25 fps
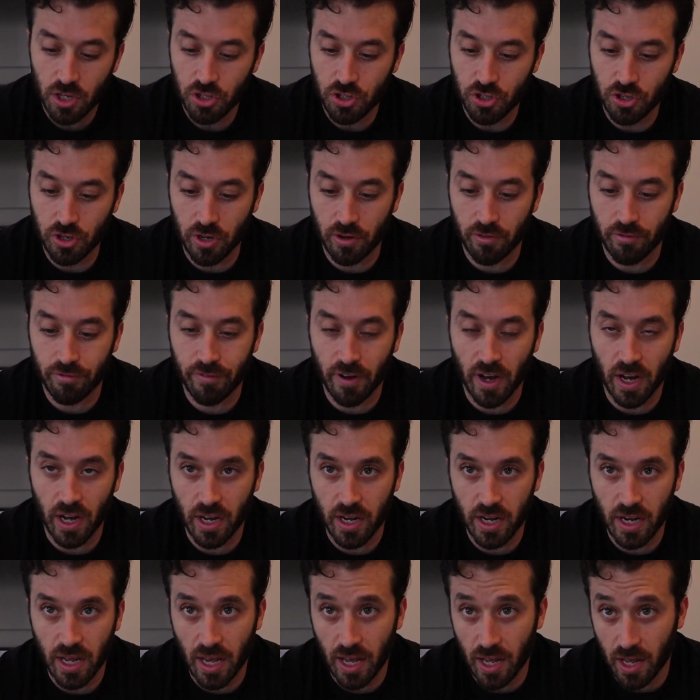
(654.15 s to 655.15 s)
you can
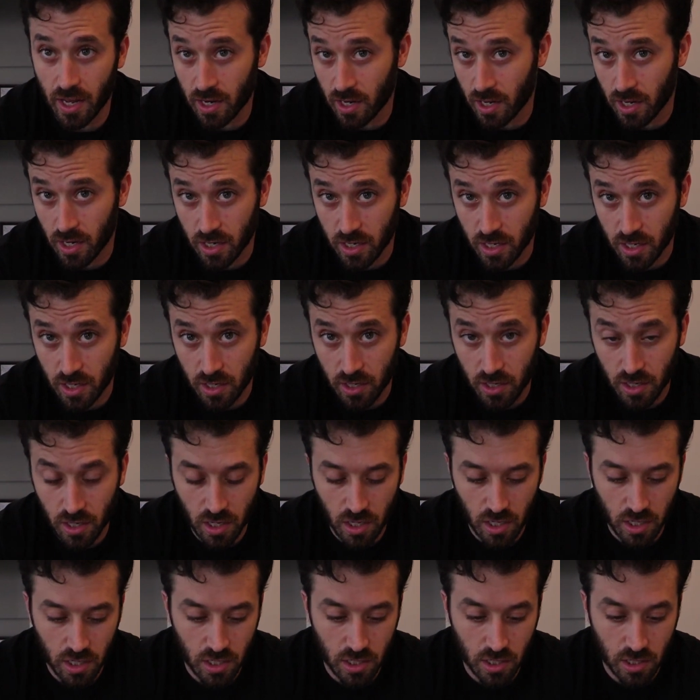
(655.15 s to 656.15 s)
find at any
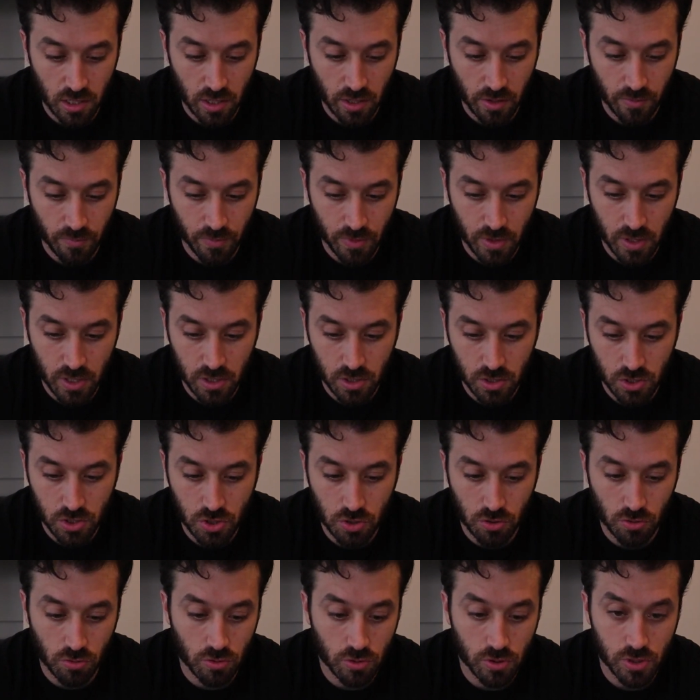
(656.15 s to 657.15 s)

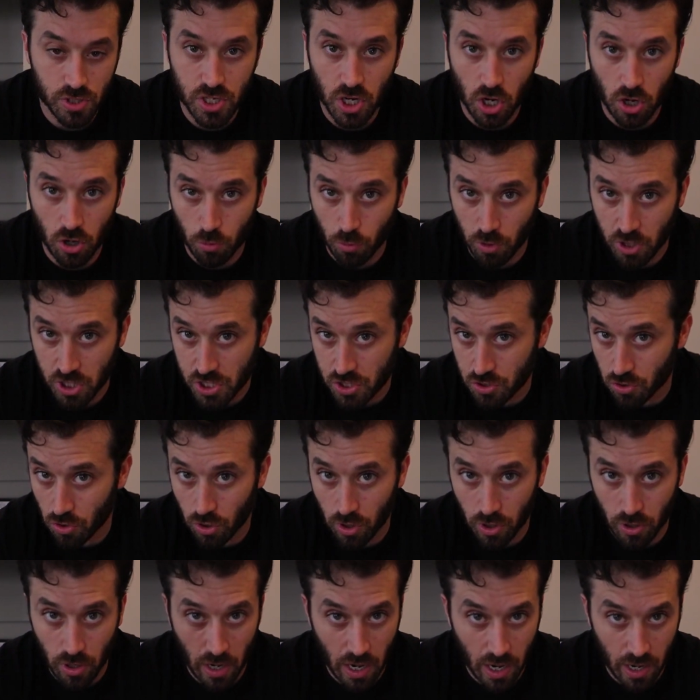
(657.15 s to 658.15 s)
tools hardware store.